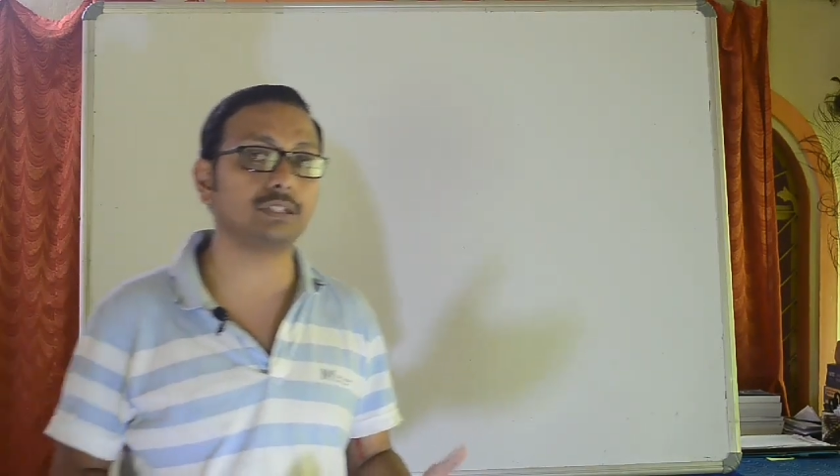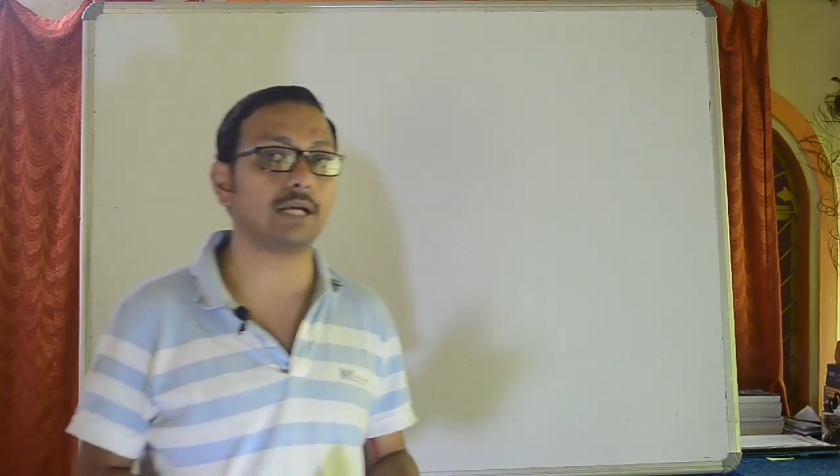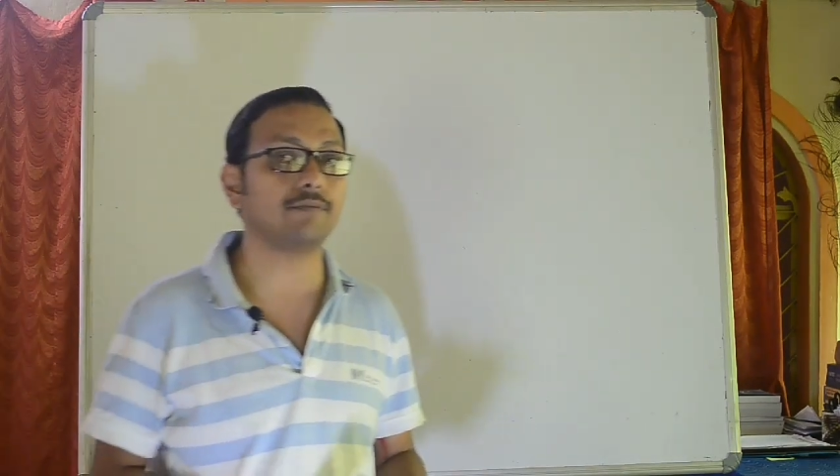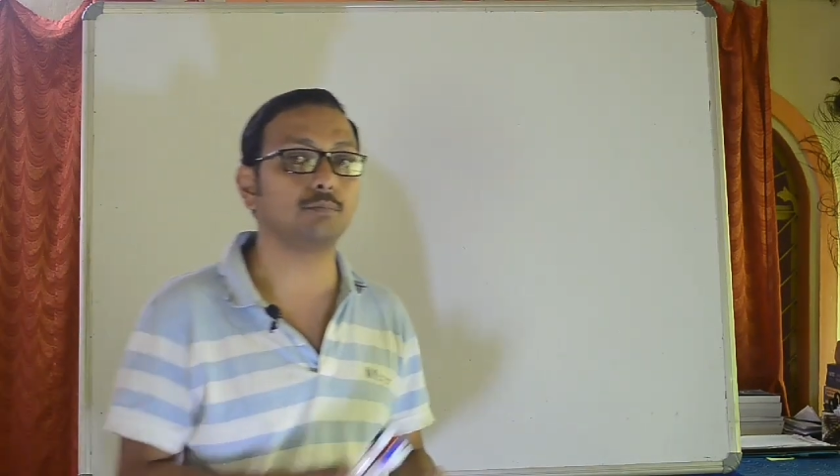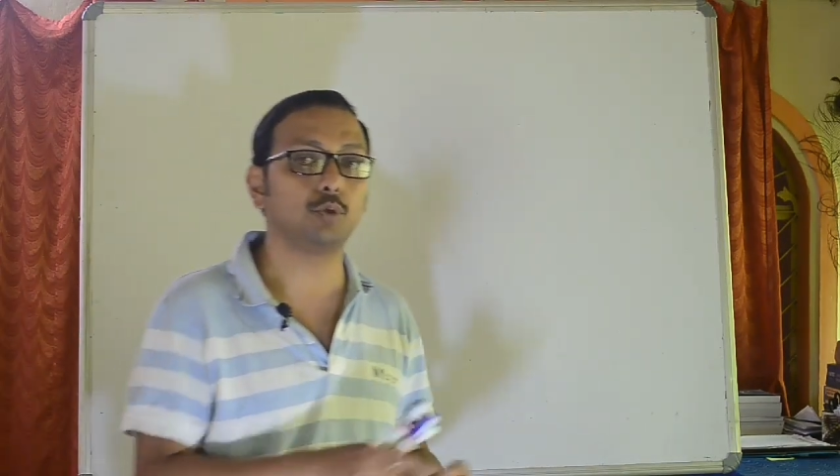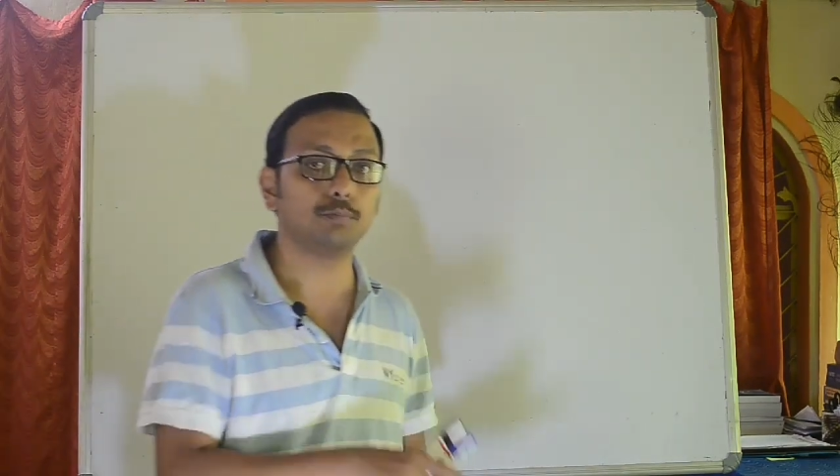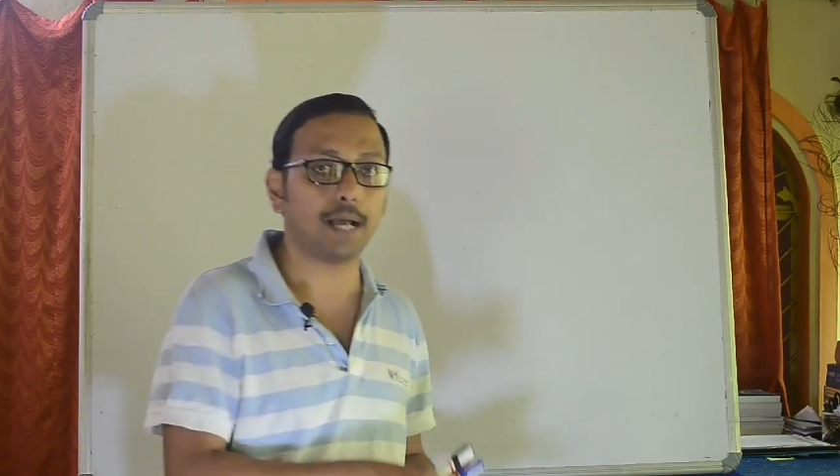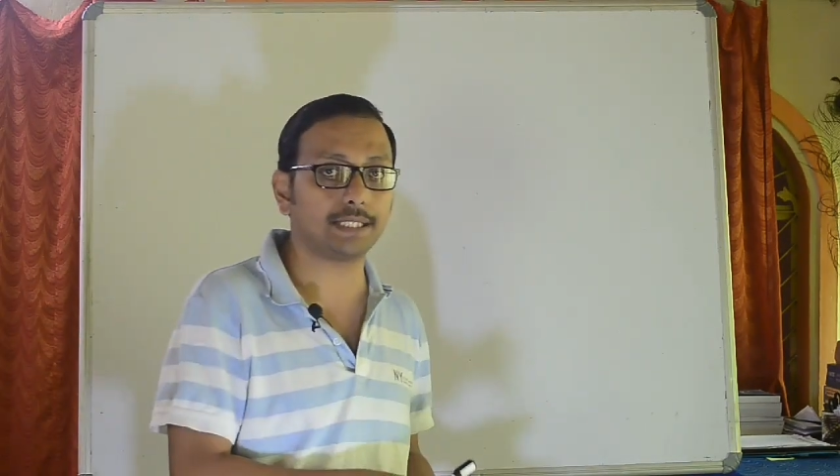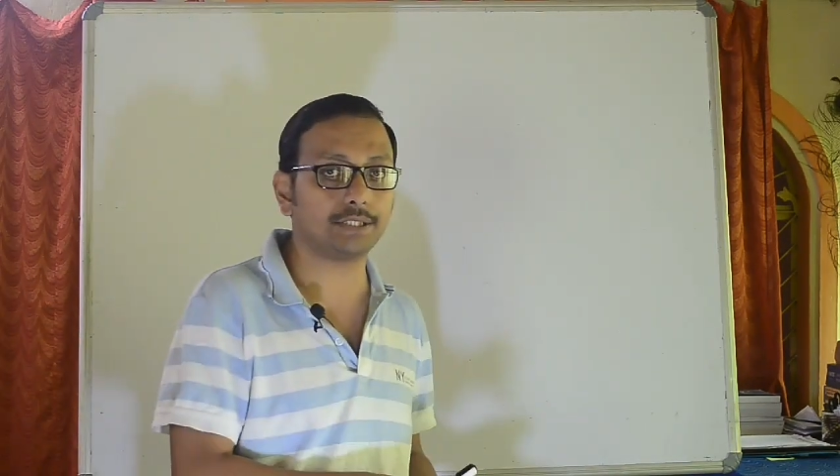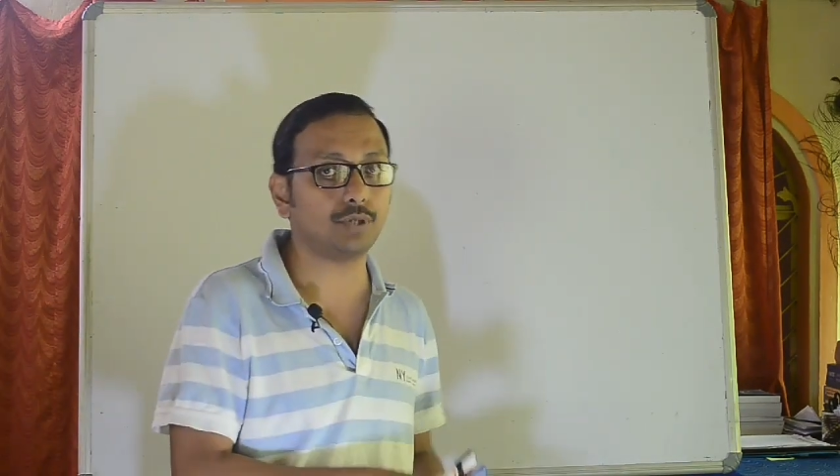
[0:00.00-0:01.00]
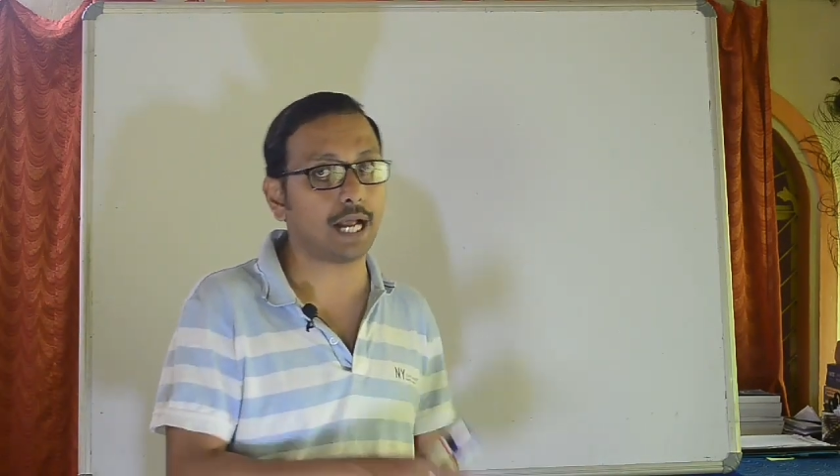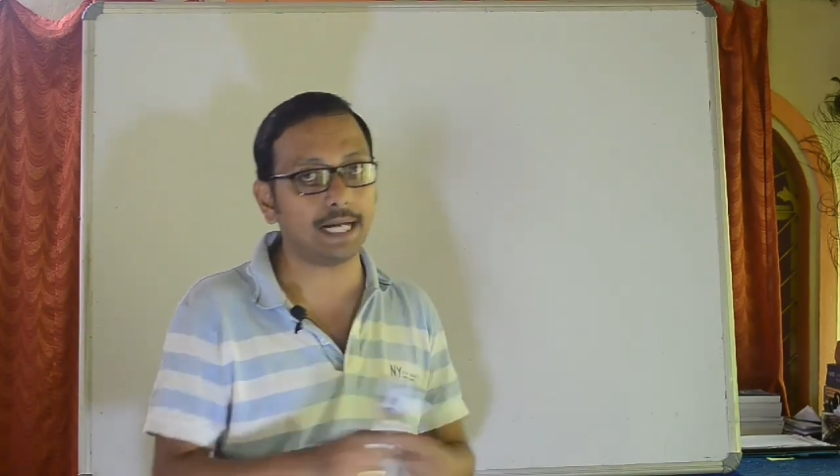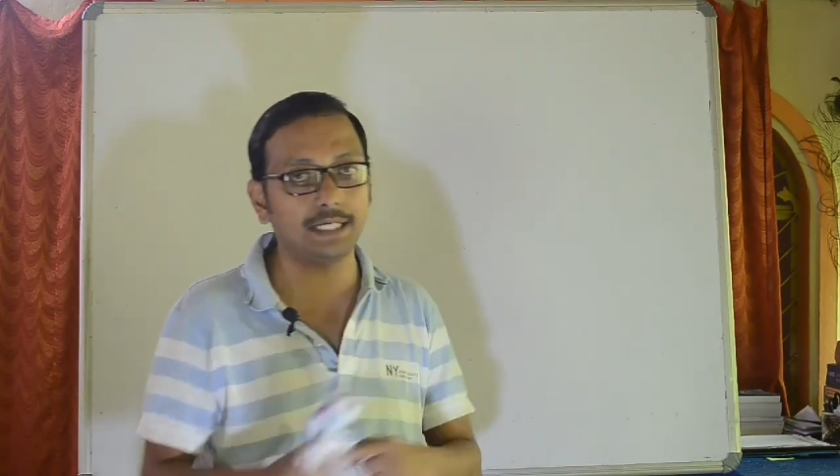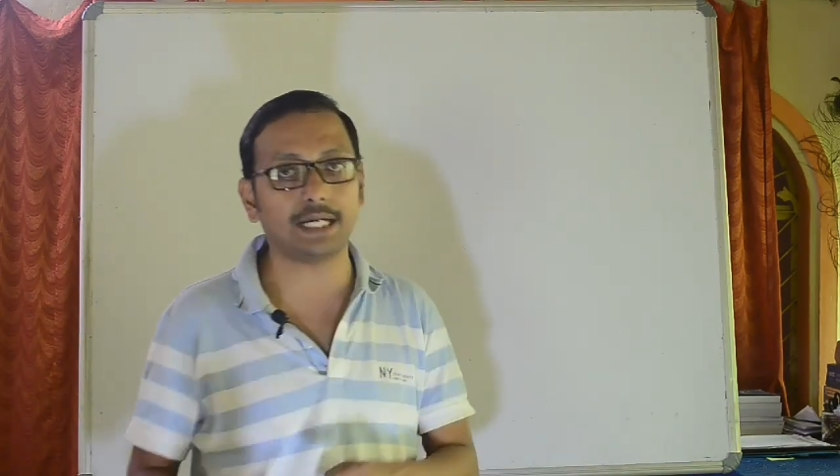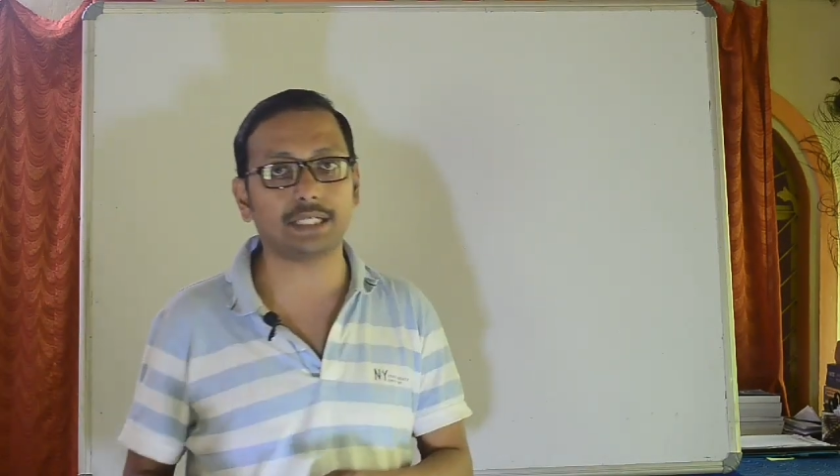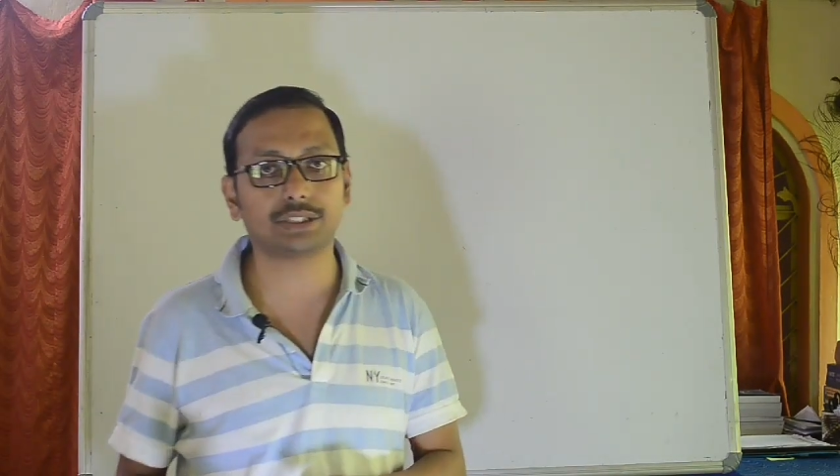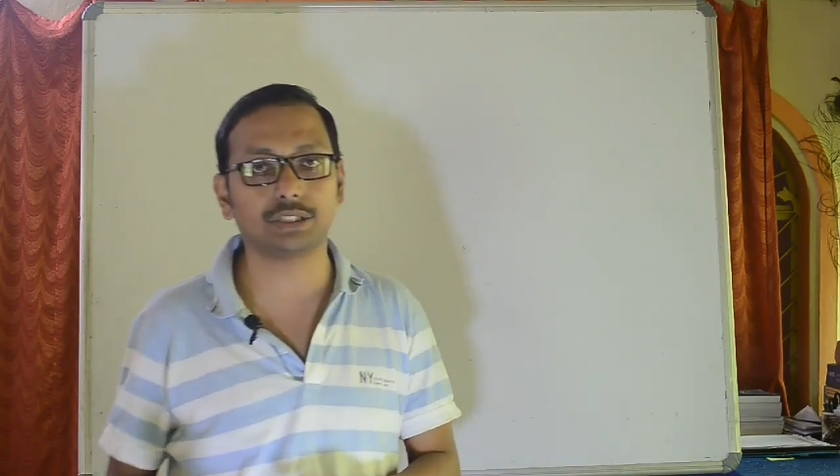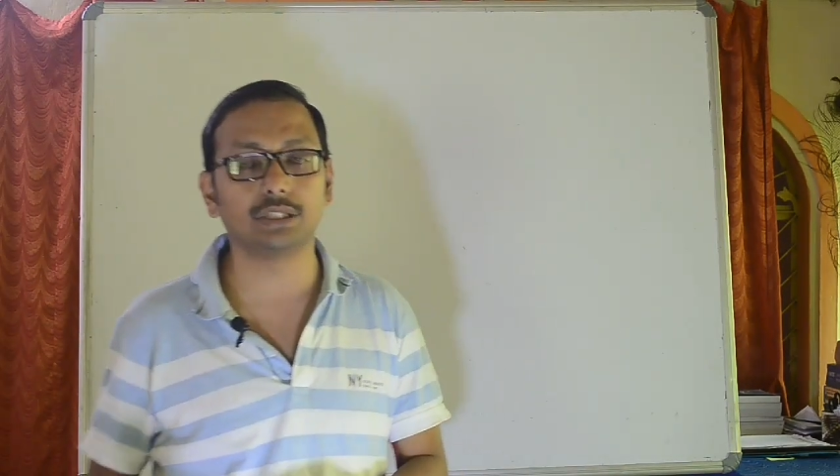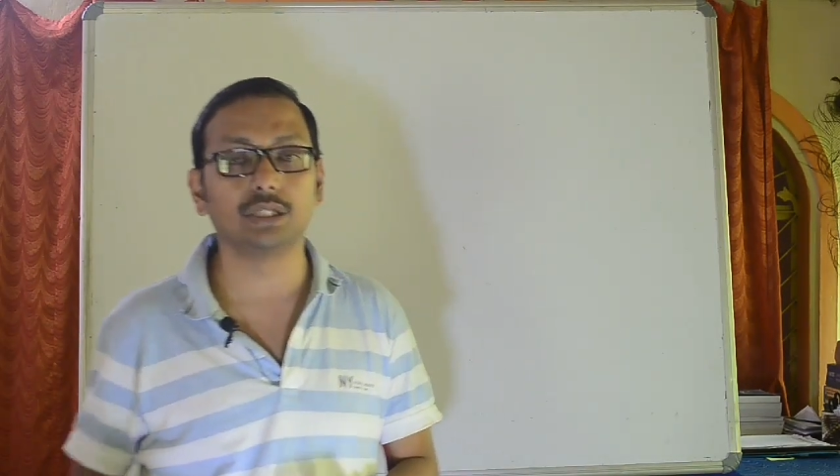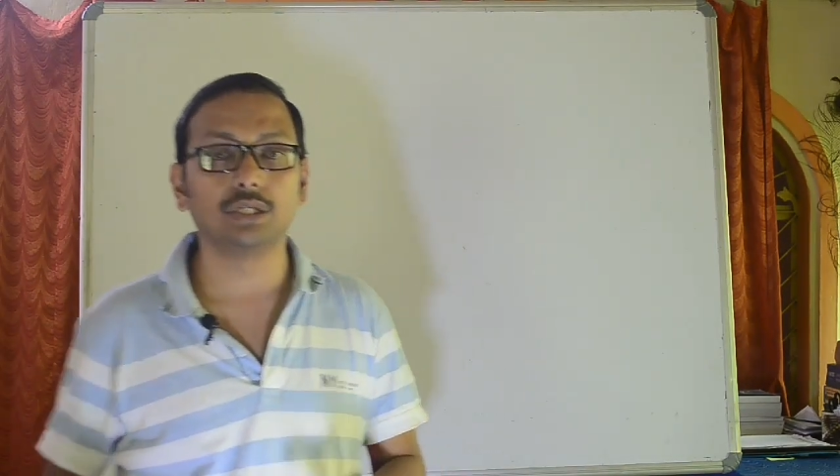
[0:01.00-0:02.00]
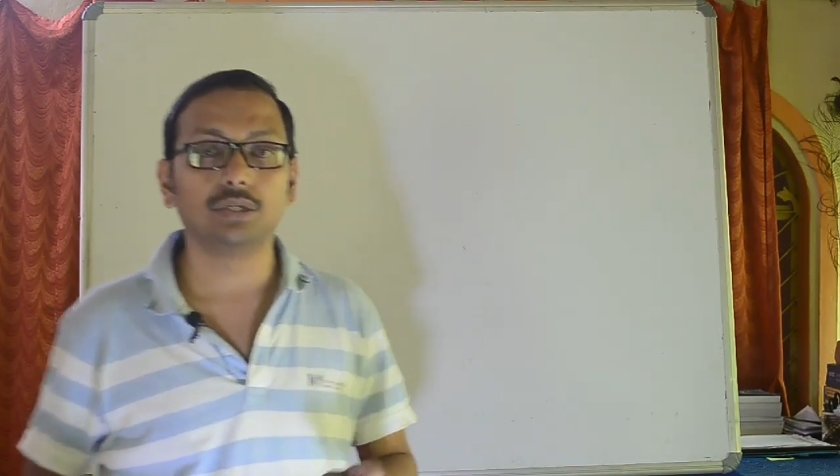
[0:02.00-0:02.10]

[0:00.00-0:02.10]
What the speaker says: having both magnitude and direction,